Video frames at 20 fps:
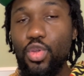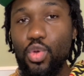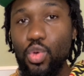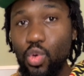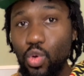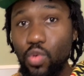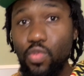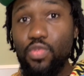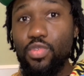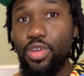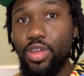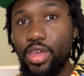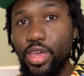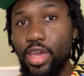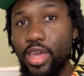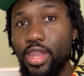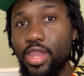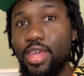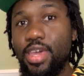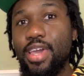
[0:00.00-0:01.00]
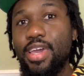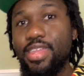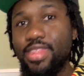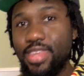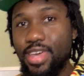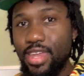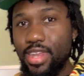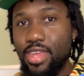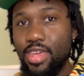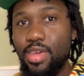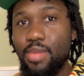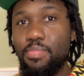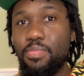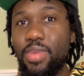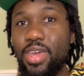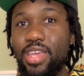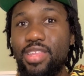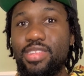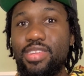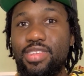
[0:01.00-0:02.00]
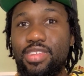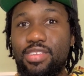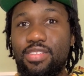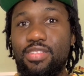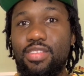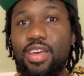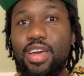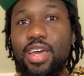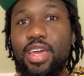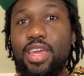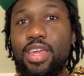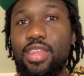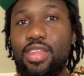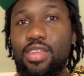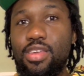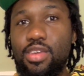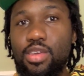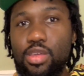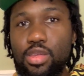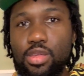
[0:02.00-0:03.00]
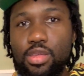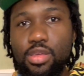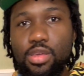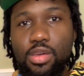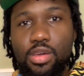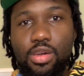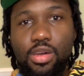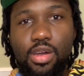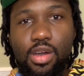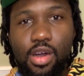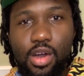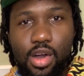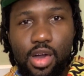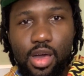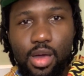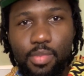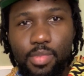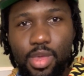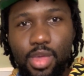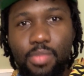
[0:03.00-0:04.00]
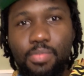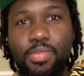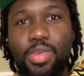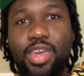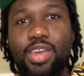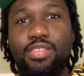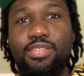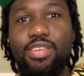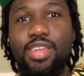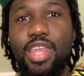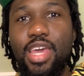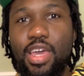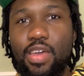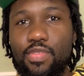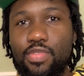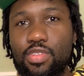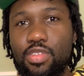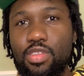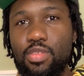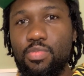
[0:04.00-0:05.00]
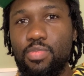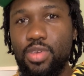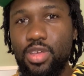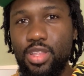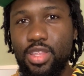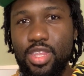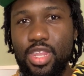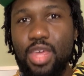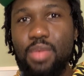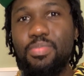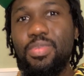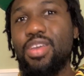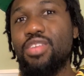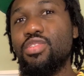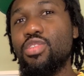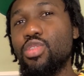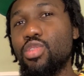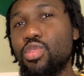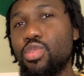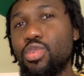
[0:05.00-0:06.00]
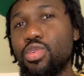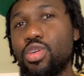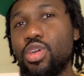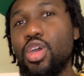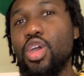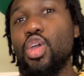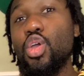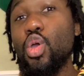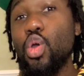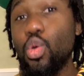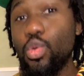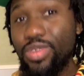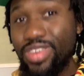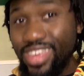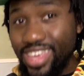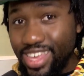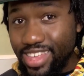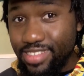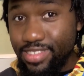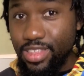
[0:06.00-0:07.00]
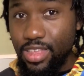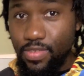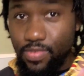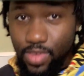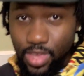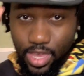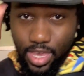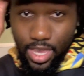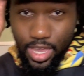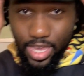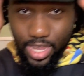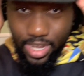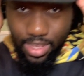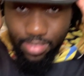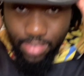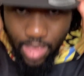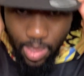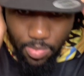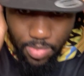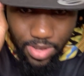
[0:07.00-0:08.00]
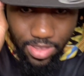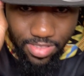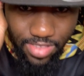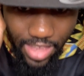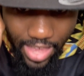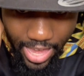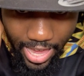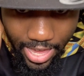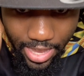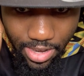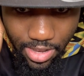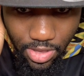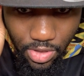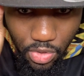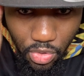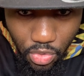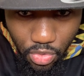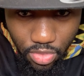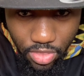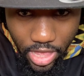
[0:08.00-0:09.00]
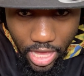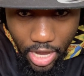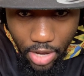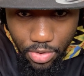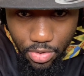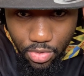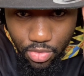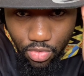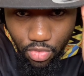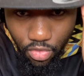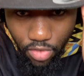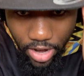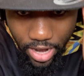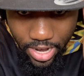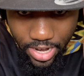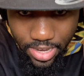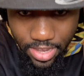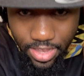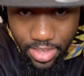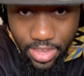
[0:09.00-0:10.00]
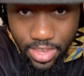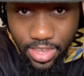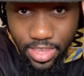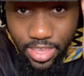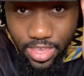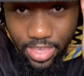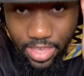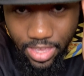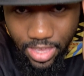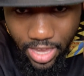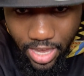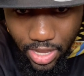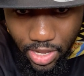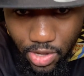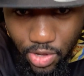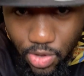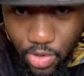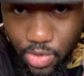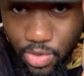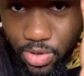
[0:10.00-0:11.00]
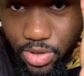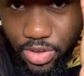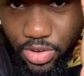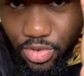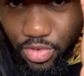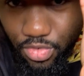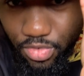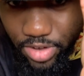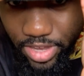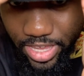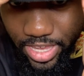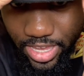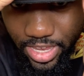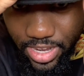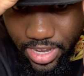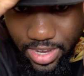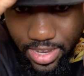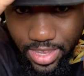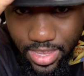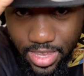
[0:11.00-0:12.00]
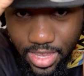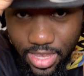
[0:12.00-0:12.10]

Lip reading: and over again that make the design calm. It makes it have stability. It makes it look cohesive. An example is the hat. You see how there's red, yellow, green?